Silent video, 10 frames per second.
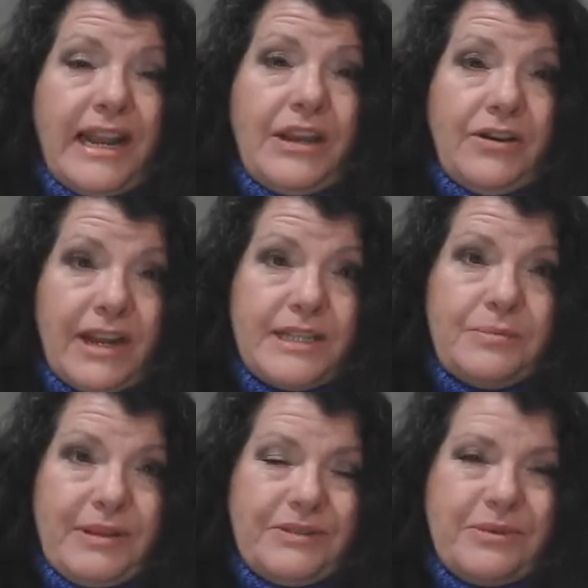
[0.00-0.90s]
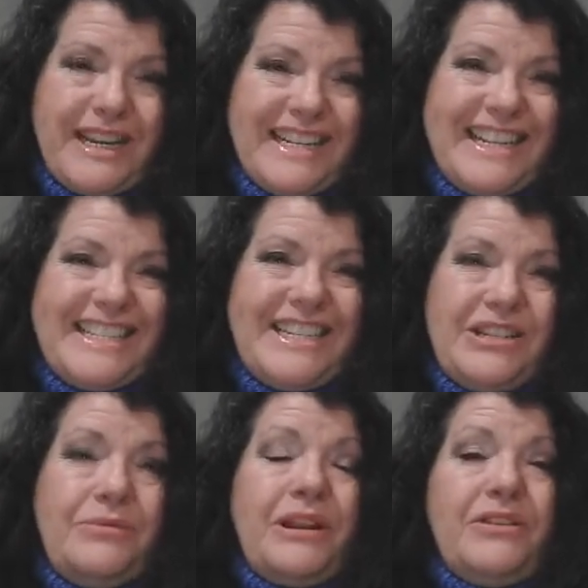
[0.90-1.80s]
at your husband when he doesn't
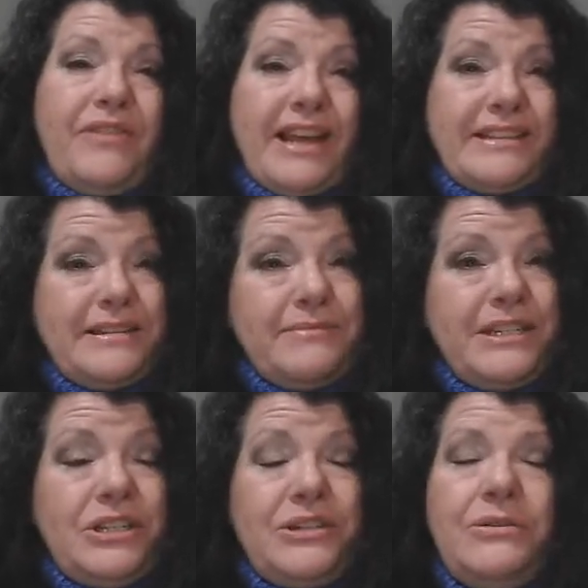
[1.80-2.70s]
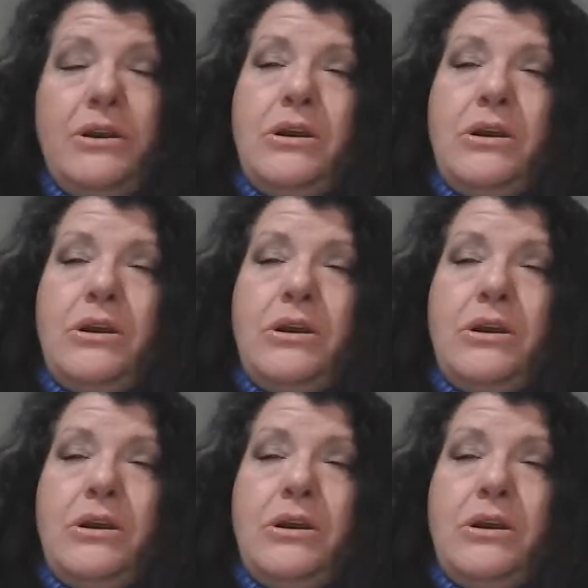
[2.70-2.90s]
do what you've asked him to do,